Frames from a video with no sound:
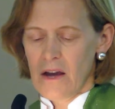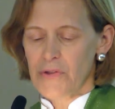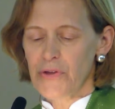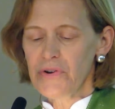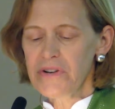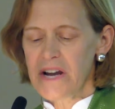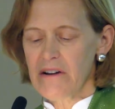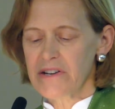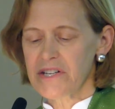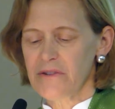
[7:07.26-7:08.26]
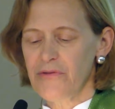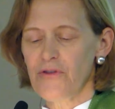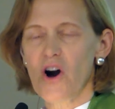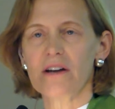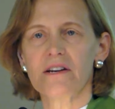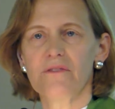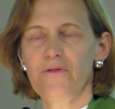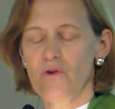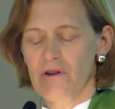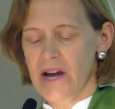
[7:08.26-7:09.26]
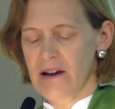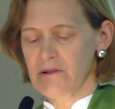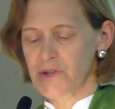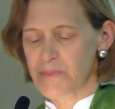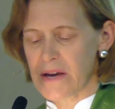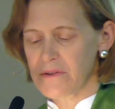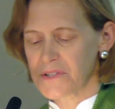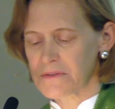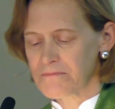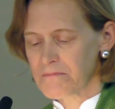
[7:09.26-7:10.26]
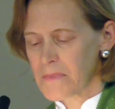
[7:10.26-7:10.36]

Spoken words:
A third narrative fought for airspace.